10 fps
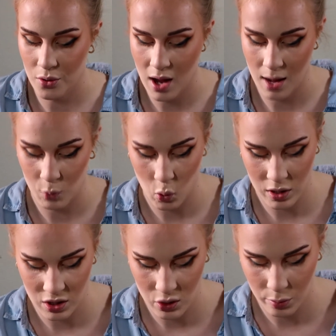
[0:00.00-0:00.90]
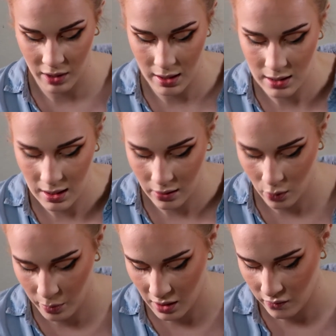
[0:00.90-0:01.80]
I'm going to blend a
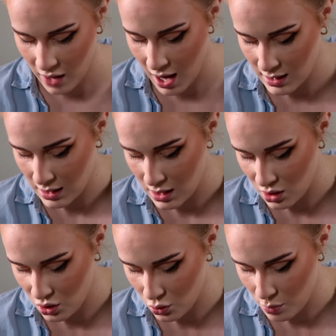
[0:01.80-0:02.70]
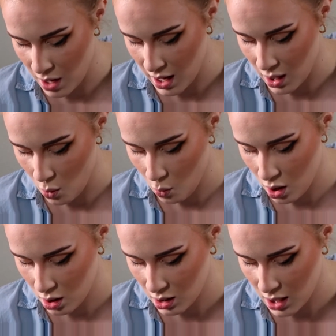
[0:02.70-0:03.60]
little bit of that into my
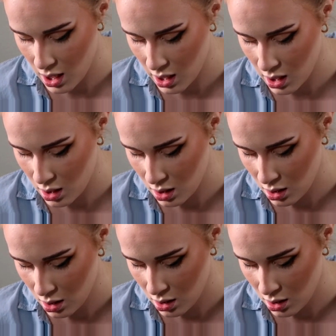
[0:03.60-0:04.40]
waterline.